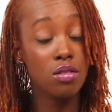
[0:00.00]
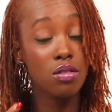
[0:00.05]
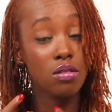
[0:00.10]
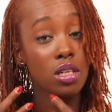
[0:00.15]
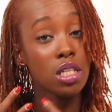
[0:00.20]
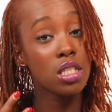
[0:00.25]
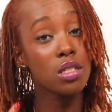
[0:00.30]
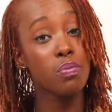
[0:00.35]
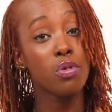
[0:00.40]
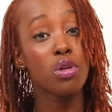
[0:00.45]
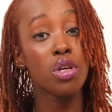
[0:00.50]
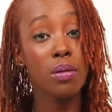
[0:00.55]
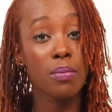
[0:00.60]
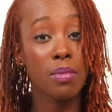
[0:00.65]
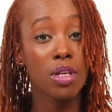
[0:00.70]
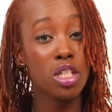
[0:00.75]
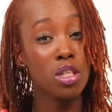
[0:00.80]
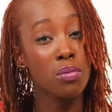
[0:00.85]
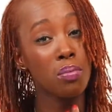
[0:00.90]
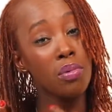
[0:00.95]
so it's pretty
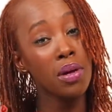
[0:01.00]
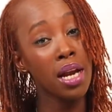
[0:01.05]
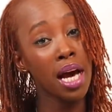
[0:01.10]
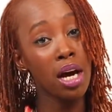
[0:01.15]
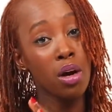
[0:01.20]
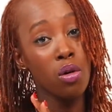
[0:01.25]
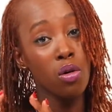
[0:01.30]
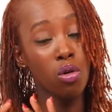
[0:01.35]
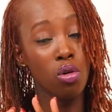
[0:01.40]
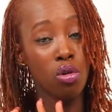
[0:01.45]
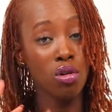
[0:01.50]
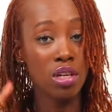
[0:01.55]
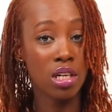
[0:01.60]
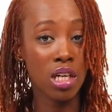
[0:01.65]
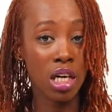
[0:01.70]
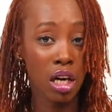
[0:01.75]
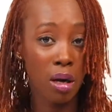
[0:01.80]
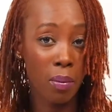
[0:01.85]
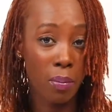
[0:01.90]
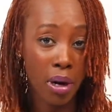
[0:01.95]
much black or
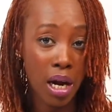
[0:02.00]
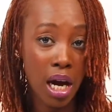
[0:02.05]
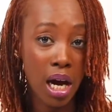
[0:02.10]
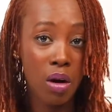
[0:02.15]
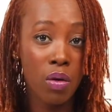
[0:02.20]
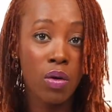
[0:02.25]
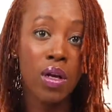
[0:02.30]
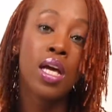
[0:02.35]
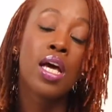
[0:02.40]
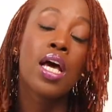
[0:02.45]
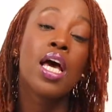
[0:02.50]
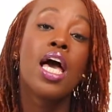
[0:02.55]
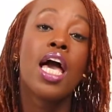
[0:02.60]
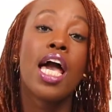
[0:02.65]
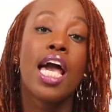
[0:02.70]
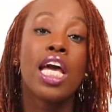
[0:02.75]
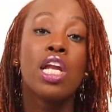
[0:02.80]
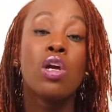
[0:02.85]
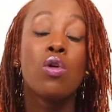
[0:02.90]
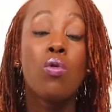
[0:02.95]
dark brown,
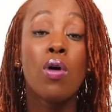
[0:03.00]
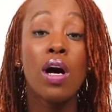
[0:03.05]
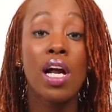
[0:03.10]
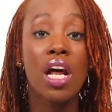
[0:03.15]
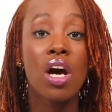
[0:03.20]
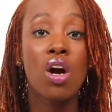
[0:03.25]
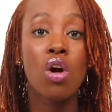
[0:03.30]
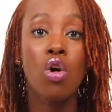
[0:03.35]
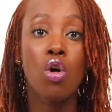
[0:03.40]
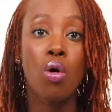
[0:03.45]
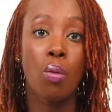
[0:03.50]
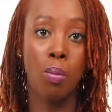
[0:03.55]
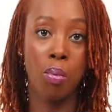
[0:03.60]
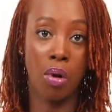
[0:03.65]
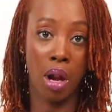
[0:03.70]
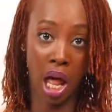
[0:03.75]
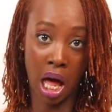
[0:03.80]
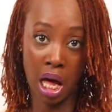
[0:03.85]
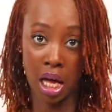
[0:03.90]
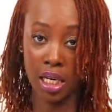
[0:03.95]
and you want to go
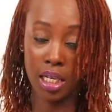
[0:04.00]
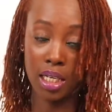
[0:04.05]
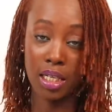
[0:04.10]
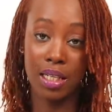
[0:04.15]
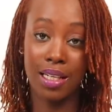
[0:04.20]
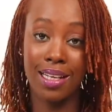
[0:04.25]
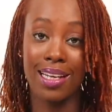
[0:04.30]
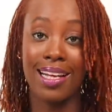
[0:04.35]
blonde,